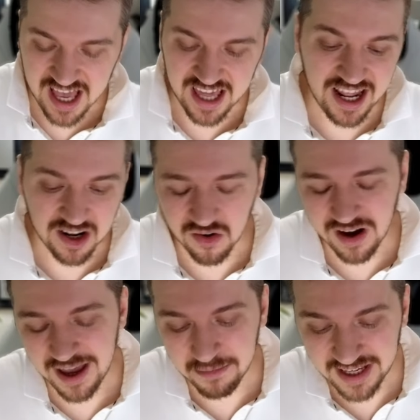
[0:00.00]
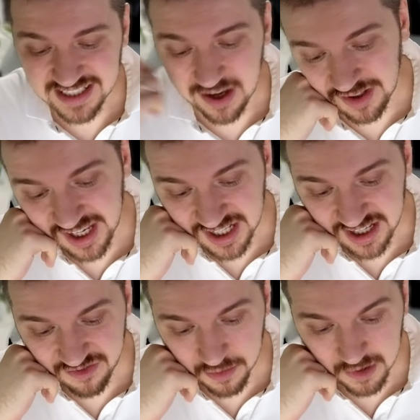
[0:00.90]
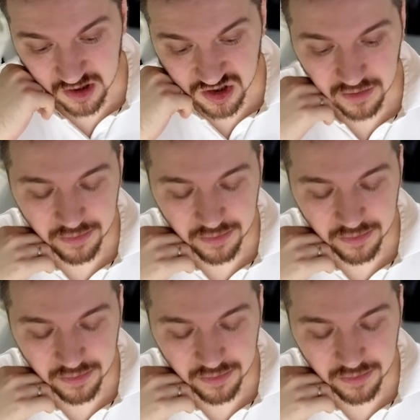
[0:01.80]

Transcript: And I know I may sound like an infomercial,